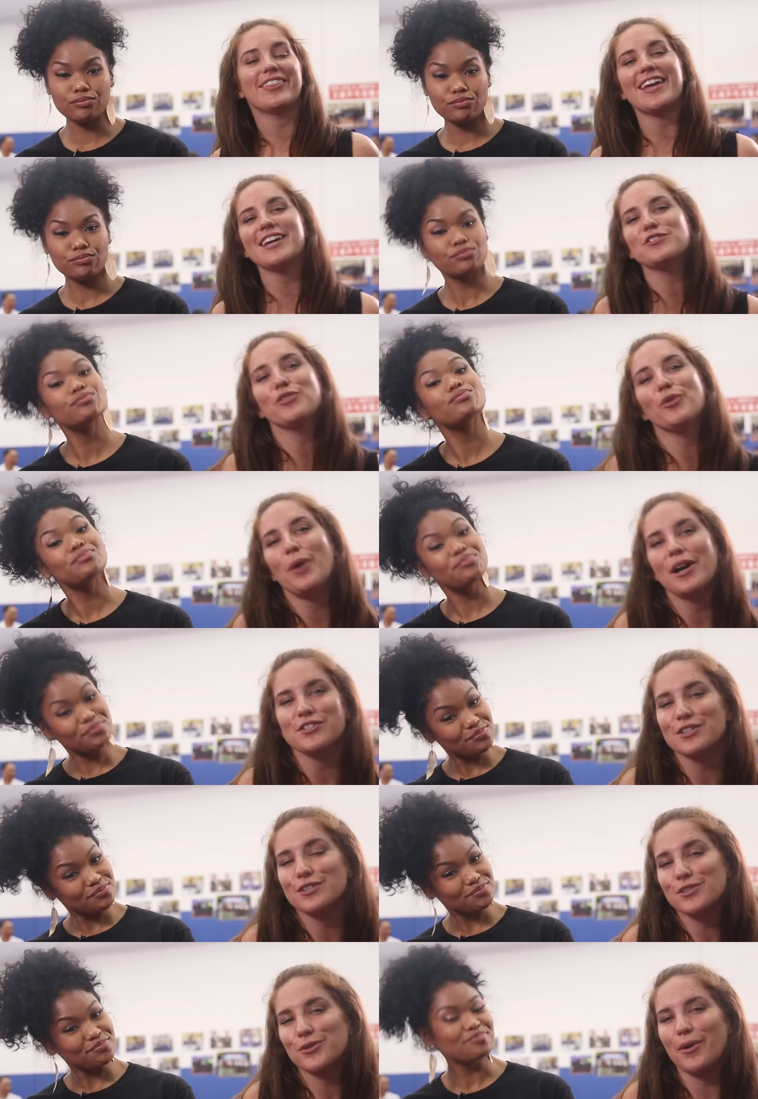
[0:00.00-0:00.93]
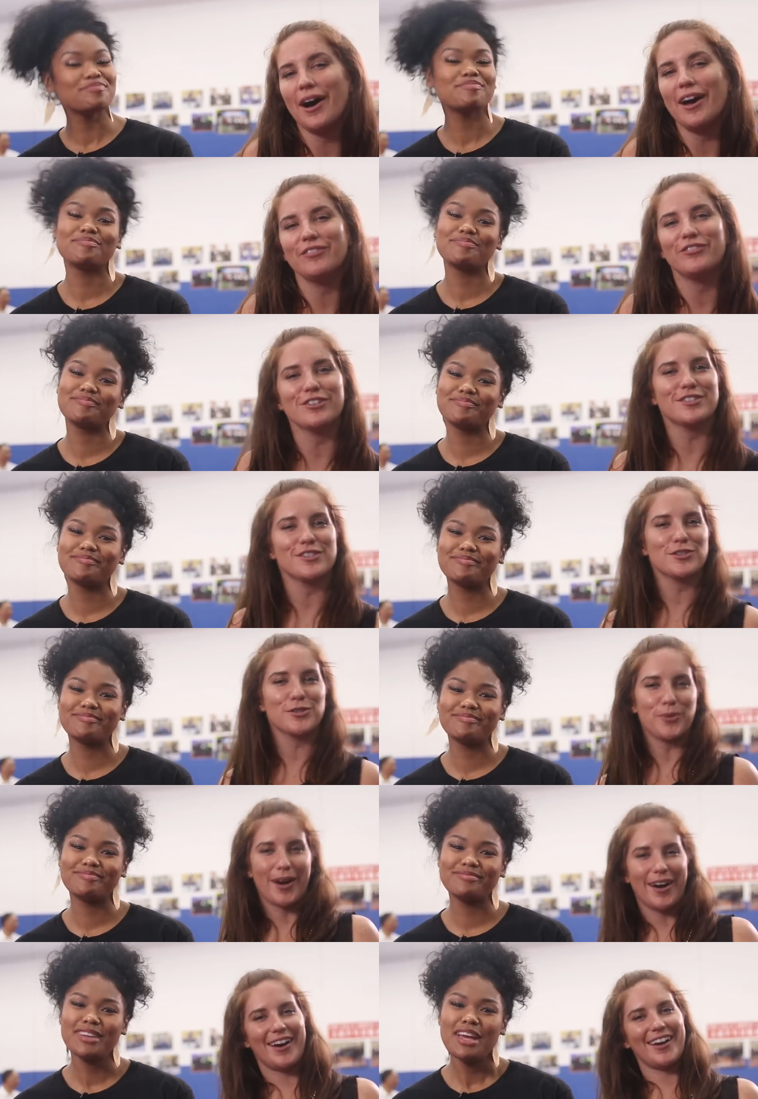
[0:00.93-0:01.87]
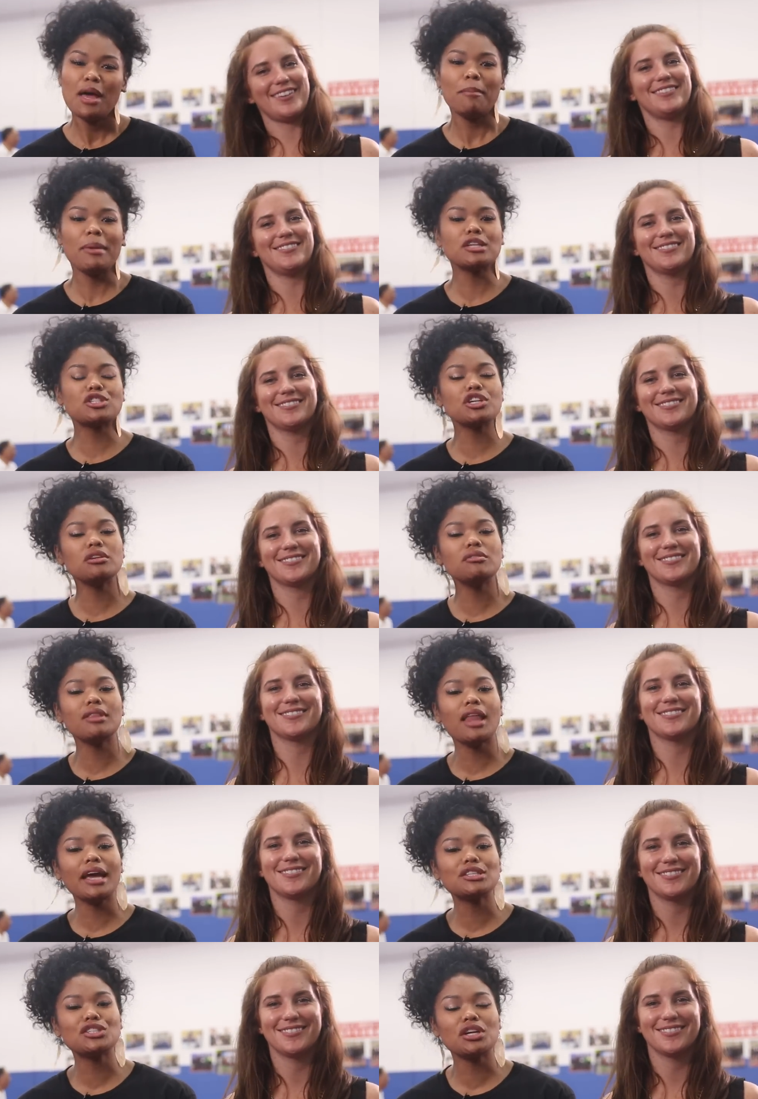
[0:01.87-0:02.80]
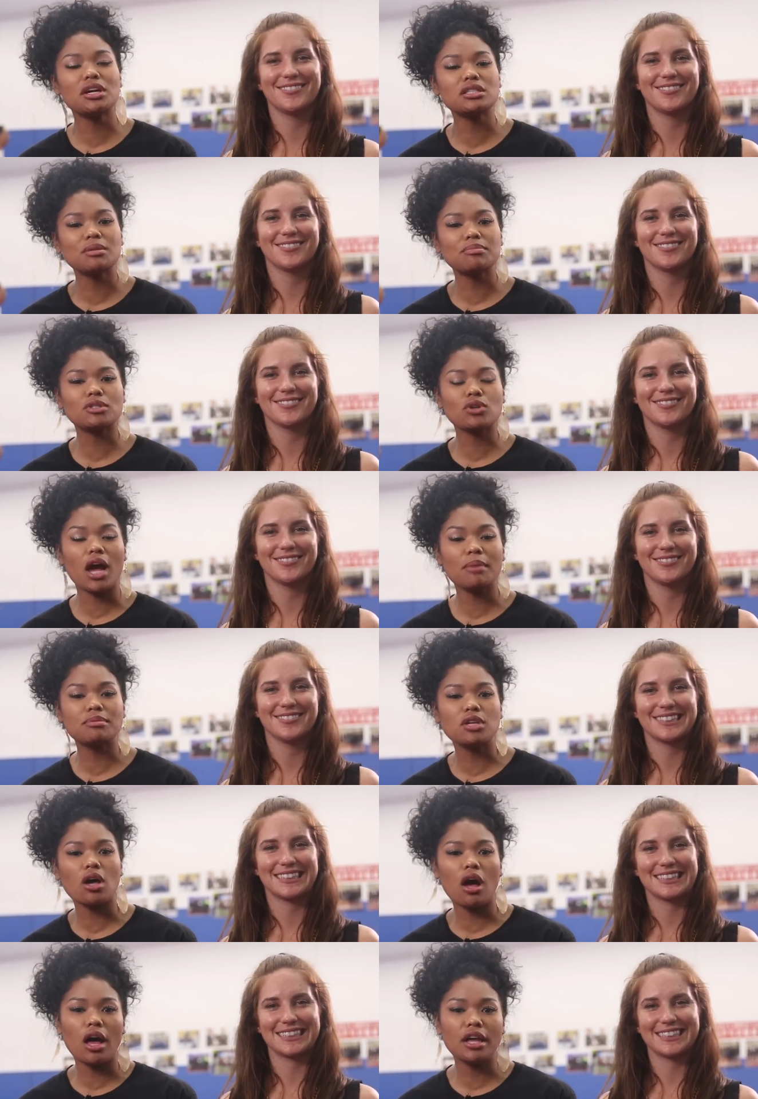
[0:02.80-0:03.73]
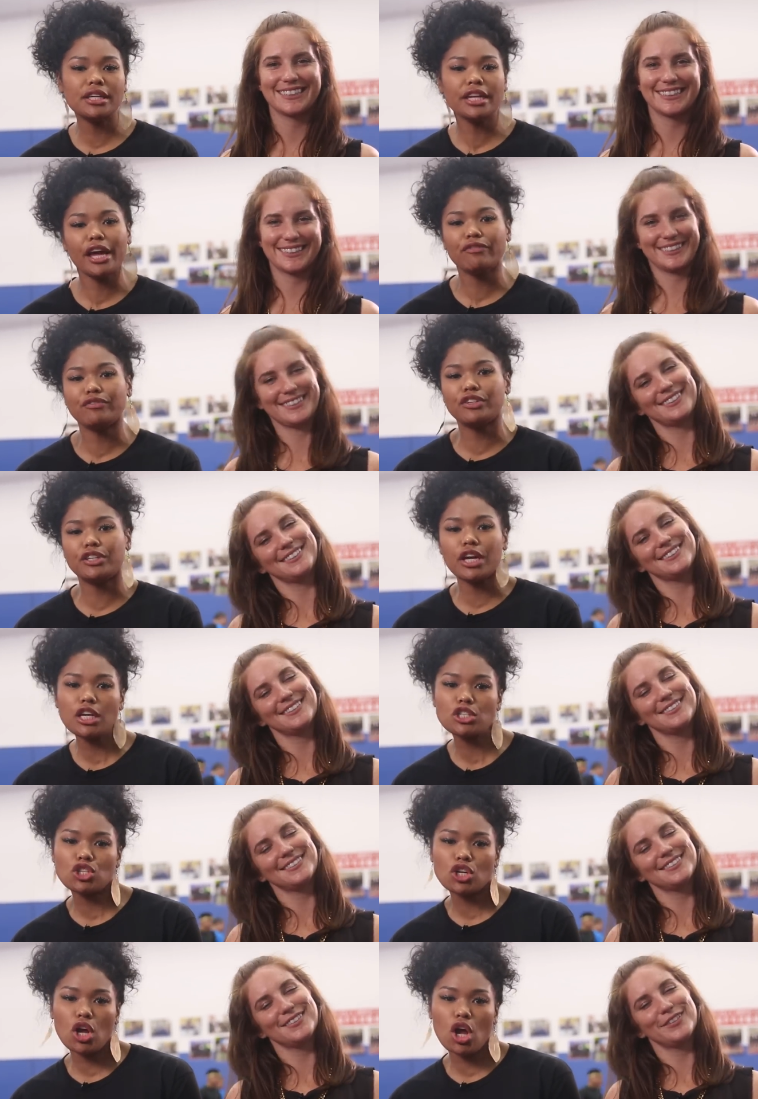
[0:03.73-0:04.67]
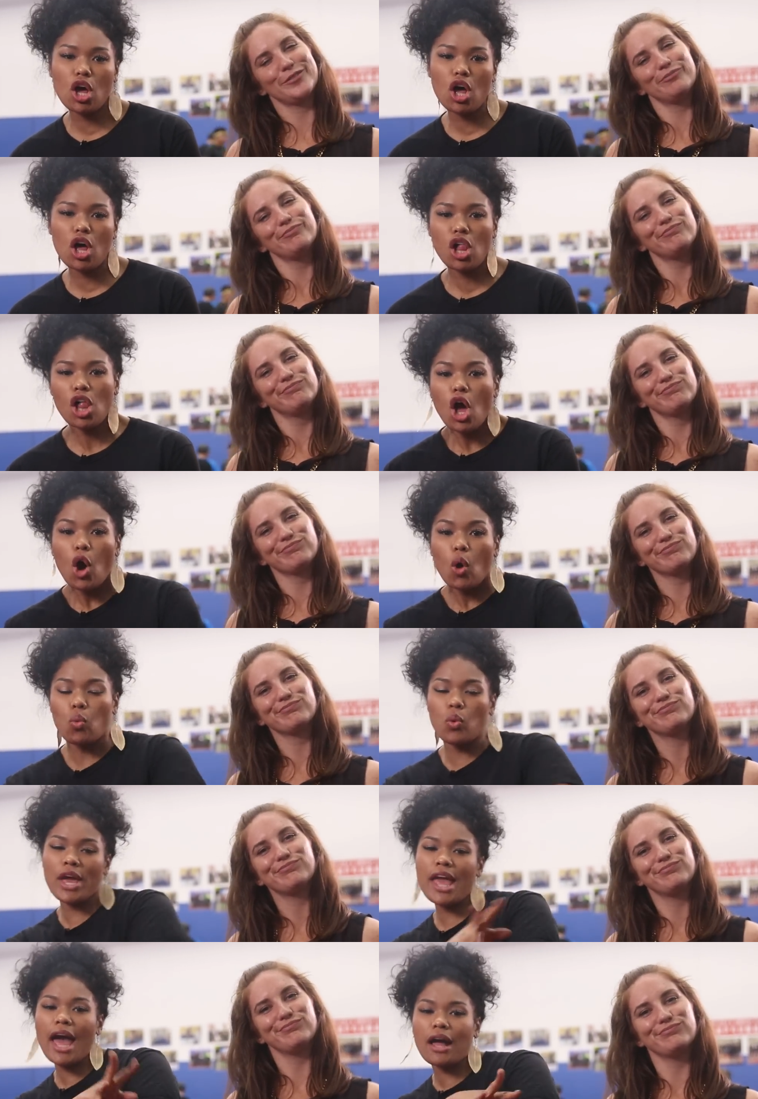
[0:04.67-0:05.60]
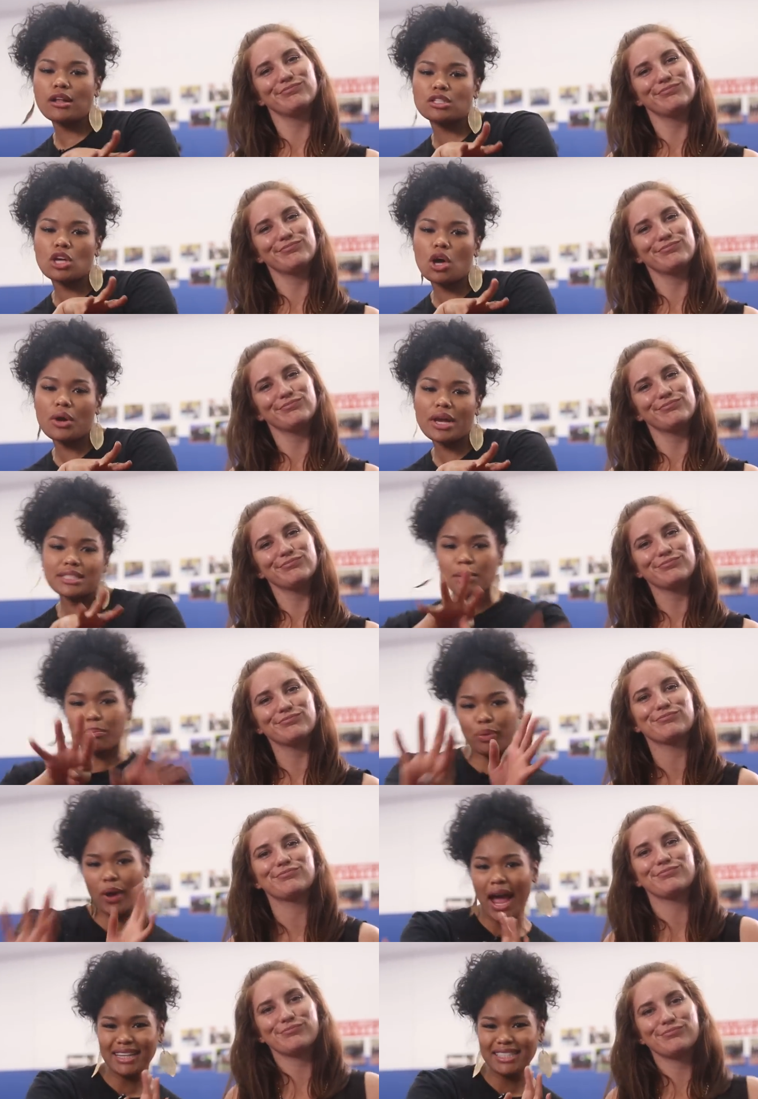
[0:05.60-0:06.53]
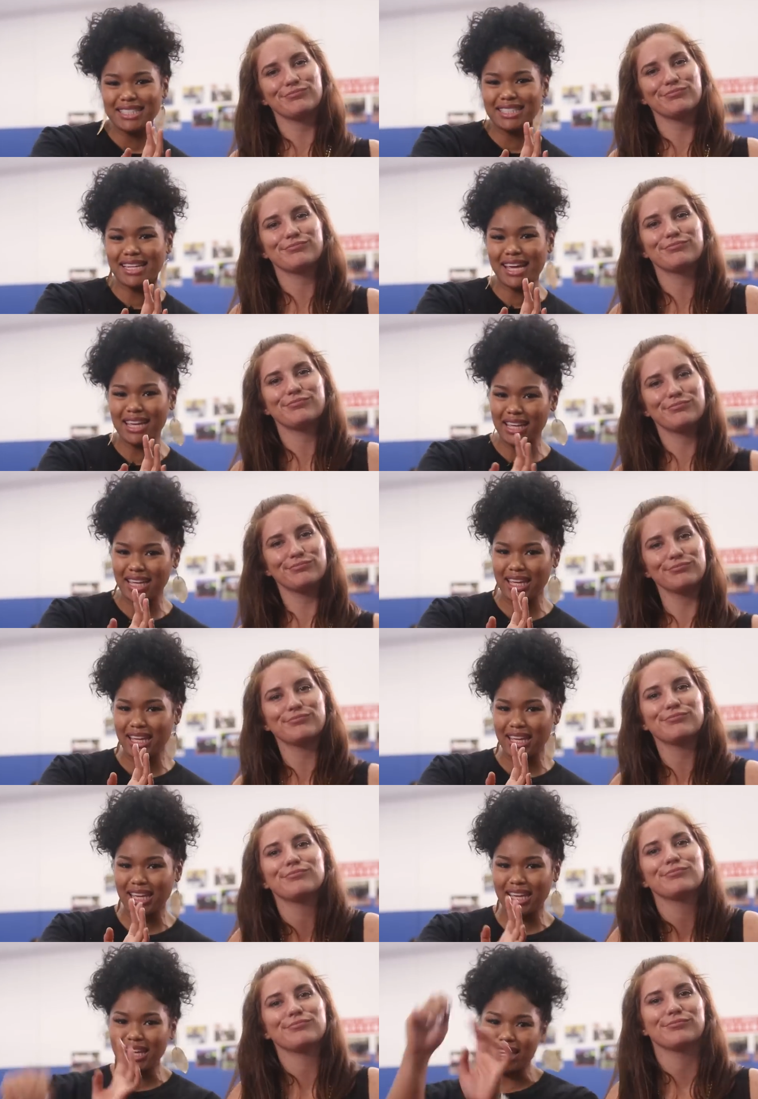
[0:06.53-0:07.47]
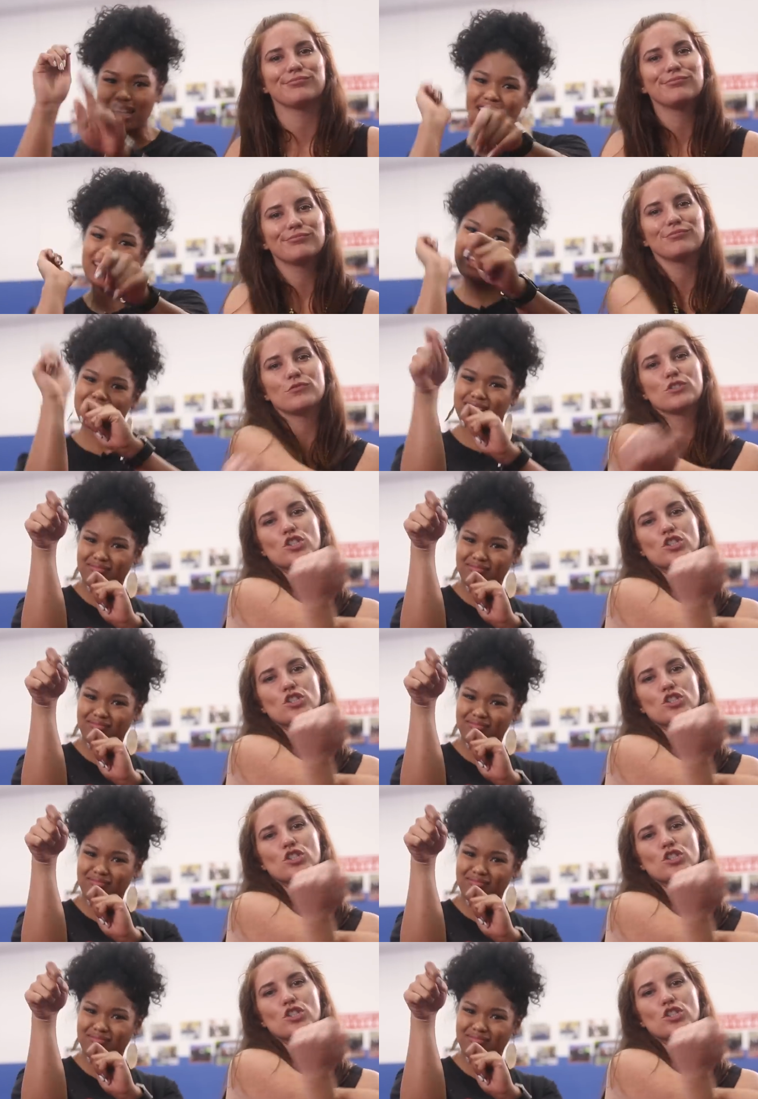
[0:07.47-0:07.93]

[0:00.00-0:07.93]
Speaker 1: Thanks for watching Squad versus Squad. Make sure you like, share, and subscribe to All Def Digital. We out to go get some practice in.